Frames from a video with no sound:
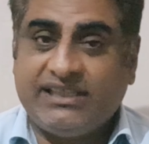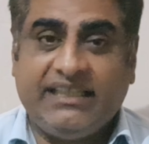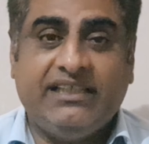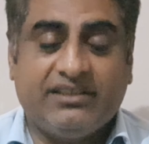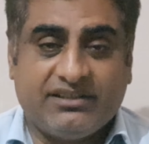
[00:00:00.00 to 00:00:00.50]

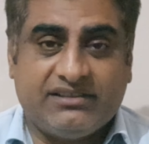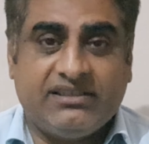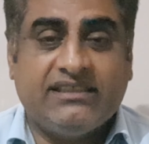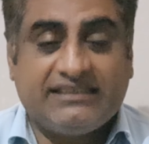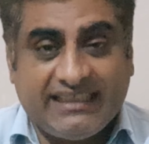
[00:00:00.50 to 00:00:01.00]

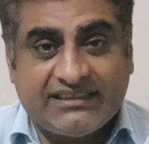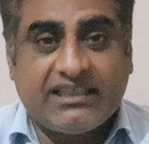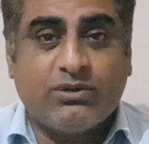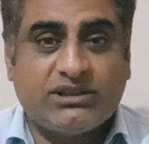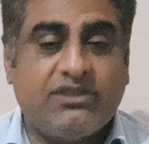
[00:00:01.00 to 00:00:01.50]
3-year,
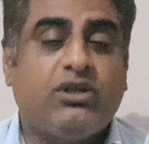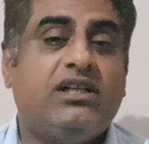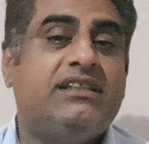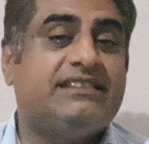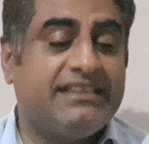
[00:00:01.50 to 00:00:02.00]

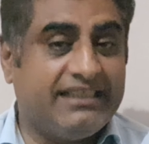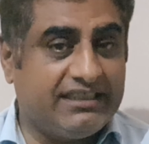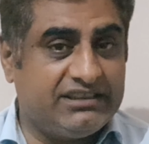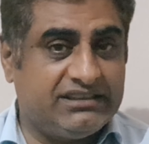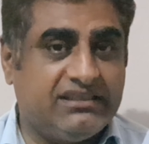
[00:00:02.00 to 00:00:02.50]
$6,000
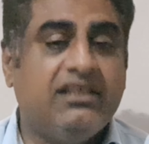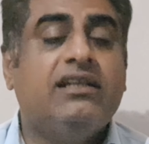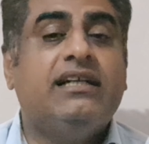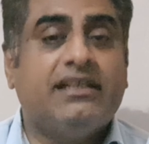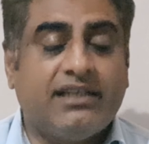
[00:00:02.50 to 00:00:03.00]
deduction
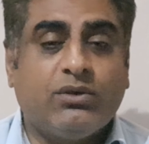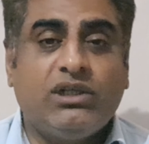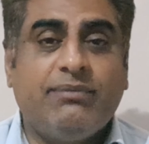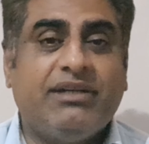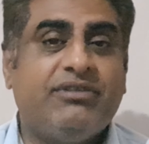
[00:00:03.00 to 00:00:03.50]
that
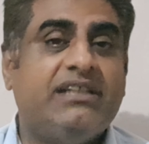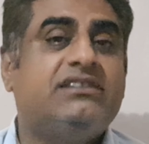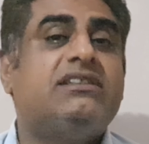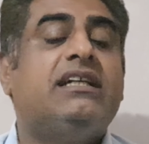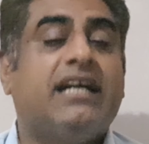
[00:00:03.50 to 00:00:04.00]
only
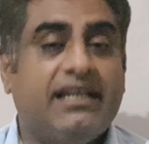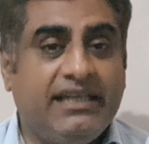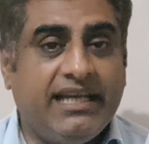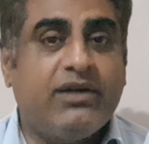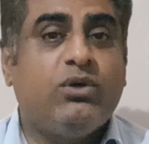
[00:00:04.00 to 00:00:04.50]
benefits a
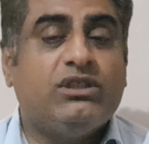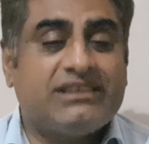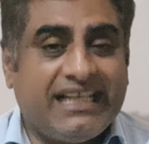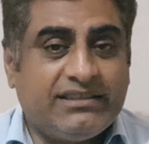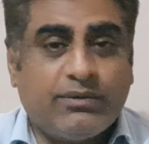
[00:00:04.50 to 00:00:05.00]
narrow
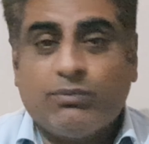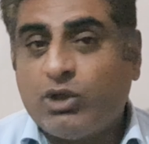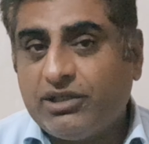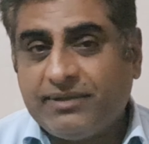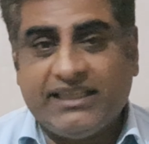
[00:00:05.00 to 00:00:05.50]
slice of
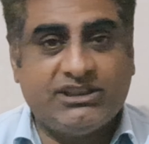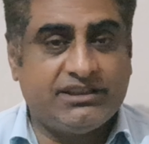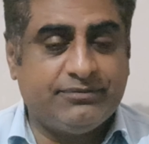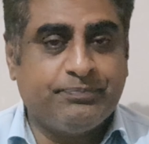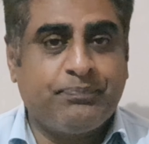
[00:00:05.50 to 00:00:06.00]
the
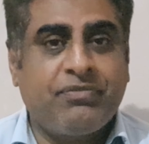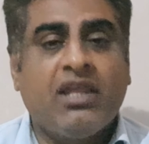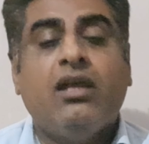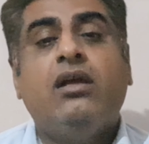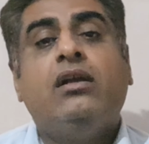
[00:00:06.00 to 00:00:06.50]
population.
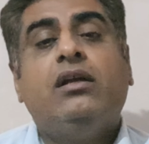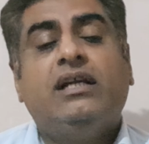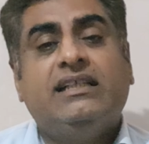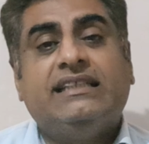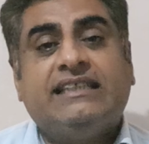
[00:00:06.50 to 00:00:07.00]

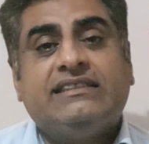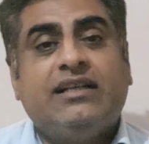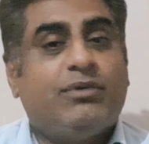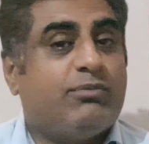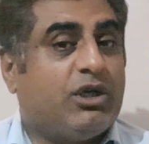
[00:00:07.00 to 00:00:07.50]
This
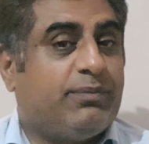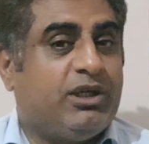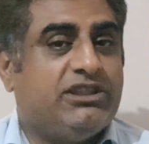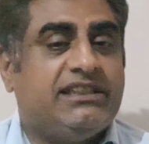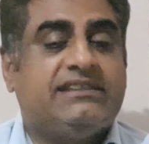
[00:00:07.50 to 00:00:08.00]
isn't about
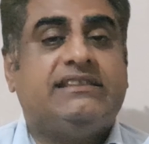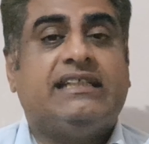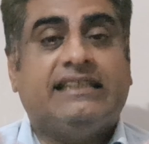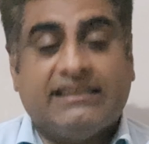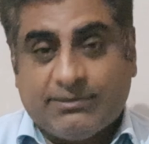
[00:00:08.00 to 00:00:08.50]

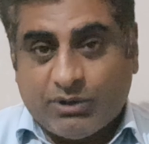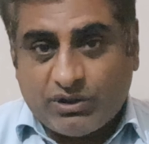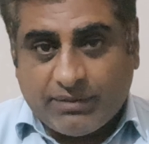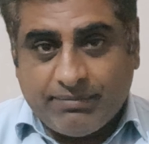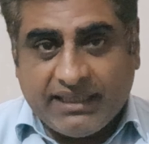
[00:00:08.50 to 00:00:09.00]
politics. It's
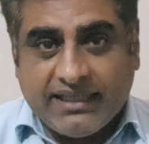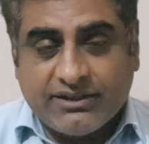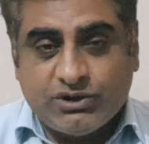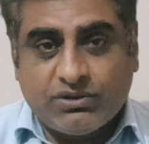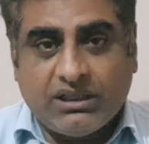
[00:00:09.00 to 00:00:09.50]
about
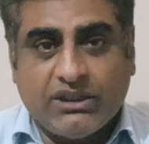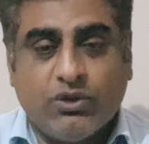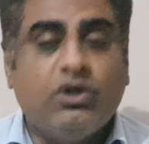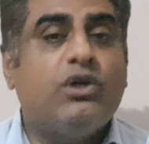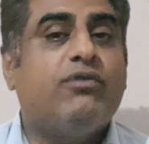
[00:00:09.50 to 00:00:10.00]
making sure
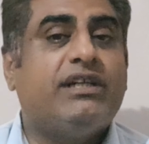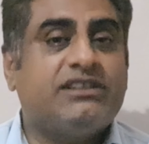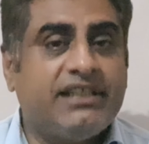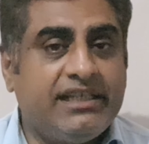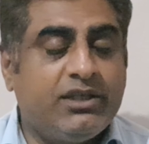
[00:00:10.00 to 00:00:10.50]
you know
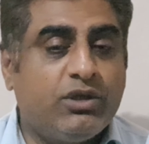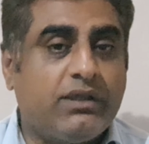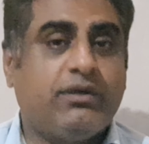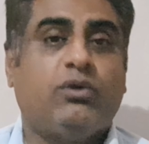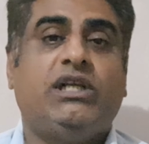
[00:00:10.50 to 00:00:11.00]
what's really in
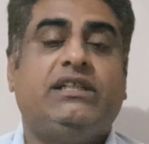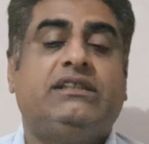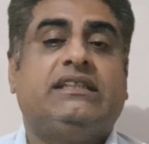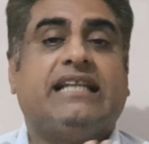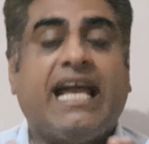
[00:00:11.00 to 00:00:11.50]
your
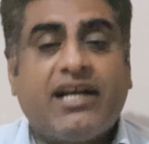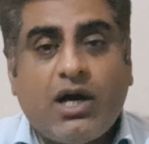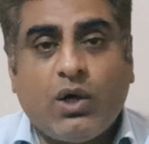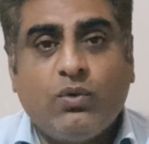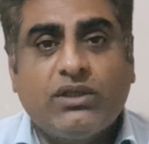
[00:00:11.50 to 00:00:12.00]
wallet and
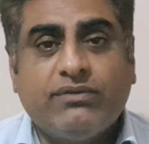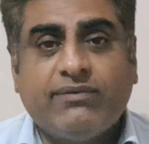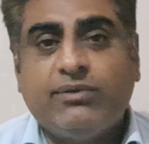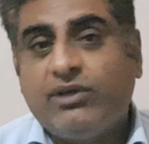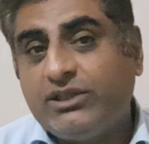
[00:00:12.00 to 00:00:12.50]
how to
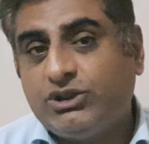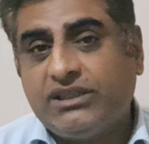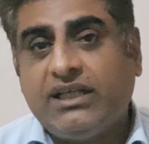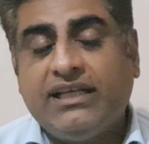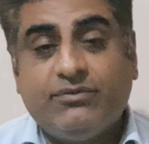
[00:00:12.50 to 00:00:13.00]
plan for the
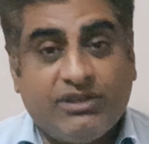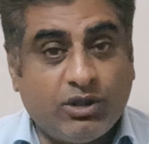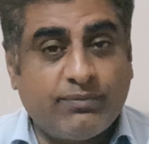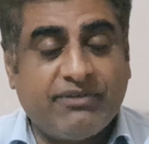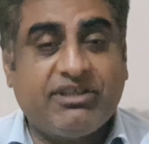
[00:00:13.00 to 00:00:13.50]
future
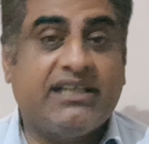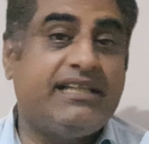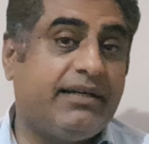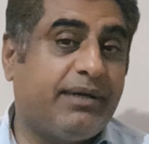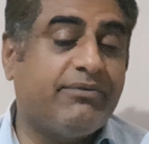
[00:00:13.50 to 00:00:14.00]
without being
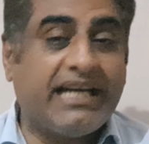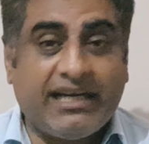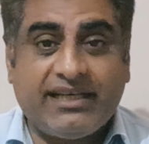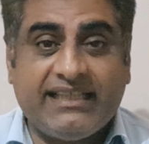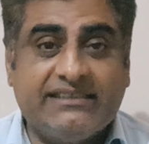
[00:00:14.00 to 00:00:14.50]
misled by
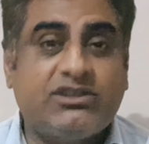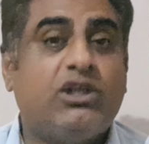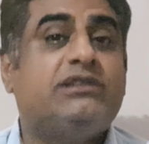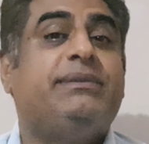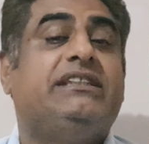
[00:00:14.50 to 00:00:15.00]

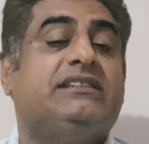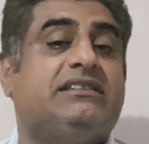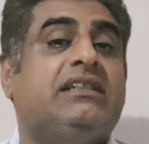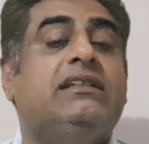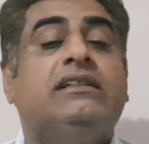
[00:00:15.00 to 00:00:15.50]
headlines or
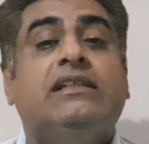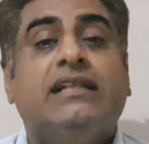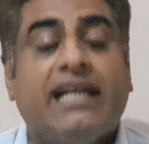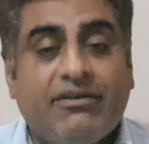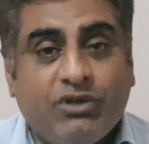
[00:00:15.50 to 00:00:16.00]
speeches.
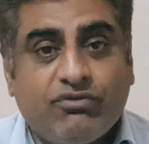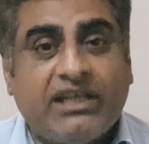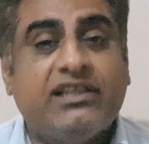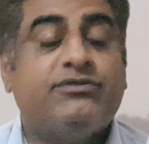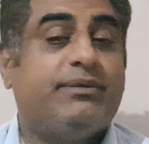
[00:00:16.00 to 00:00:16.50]
If you
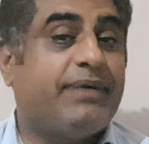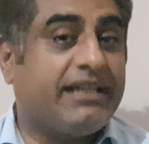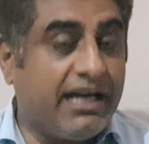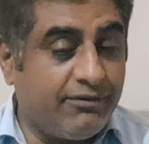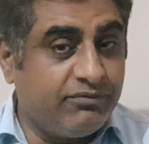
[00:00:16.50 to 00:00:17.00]
found this
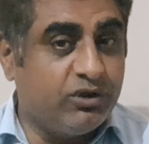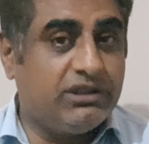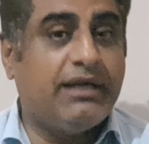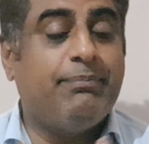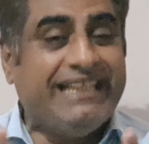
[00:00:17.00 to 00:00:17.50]
breakdown
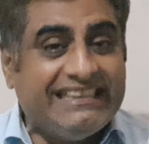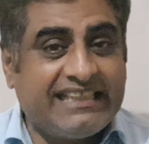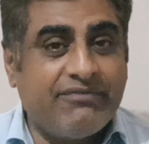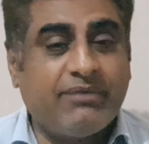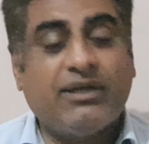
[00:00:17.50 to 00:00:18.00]
helpful,
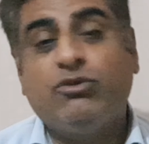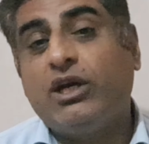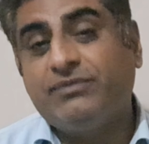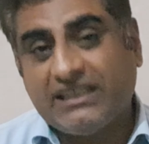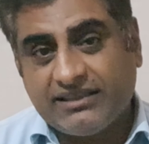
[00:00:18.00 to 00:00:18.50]
please give this
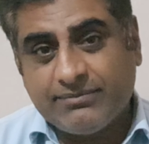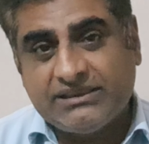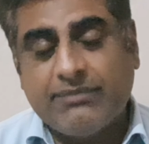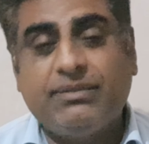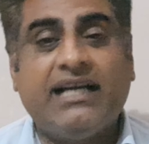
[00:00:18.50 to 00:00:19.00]
video a
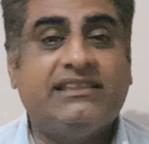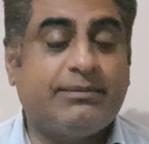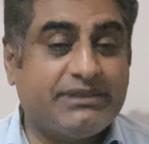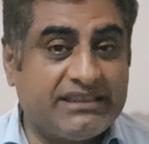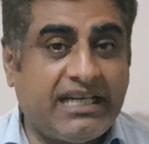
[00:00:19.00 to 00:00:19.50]
thumbs up
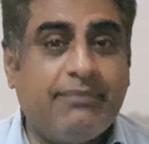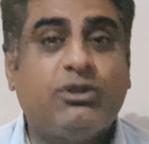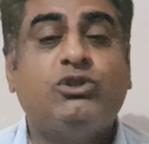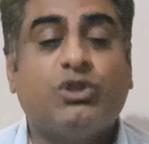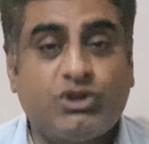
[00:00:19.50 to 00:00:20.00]
and
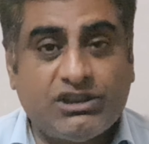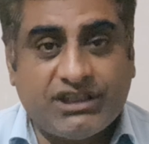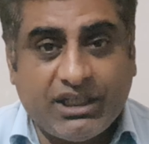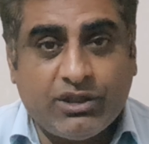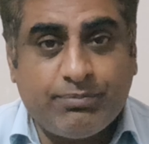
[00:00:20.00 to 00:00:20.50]
subscribe to
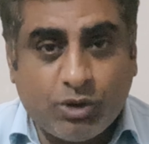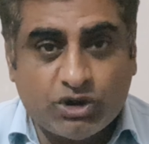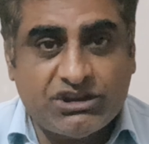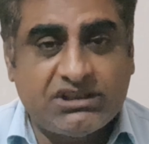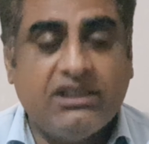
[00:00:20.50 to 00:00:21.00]
Social Security
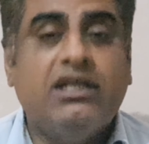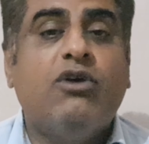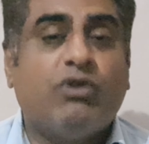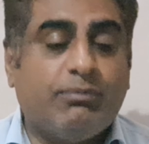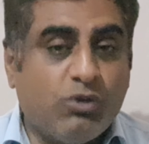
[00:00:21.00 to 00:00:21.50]
Post
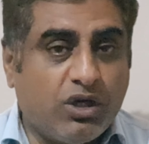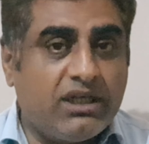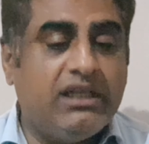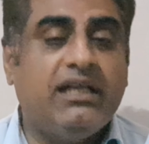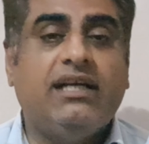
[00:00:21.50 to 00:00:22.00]
for
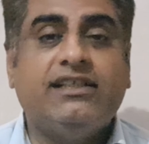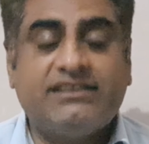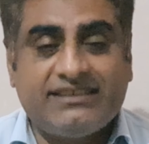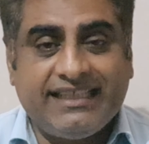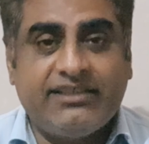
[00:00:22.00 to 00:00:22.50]
more
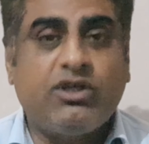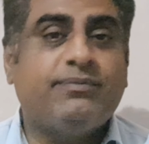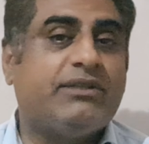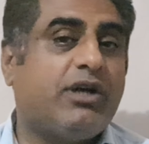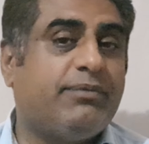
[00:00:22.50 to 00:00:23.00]
straight
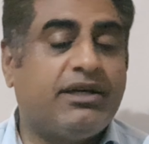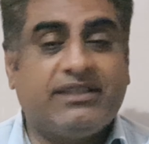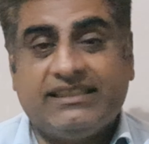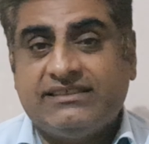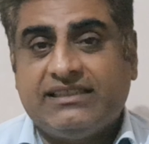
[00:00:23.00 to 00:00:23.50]
talk
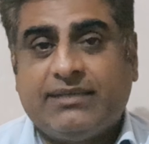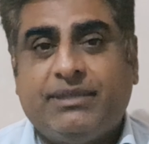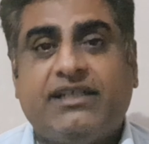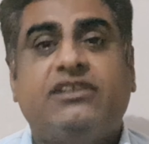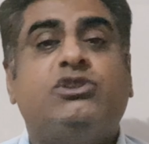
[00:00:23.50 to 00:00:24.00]
updates that
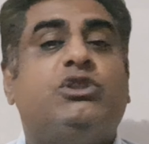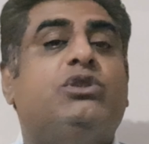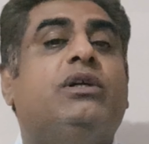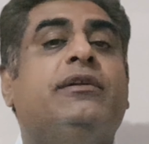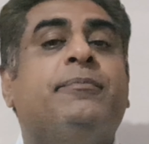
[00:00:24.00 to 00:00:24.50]
matter to
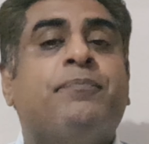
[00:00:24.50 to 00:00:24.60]
you.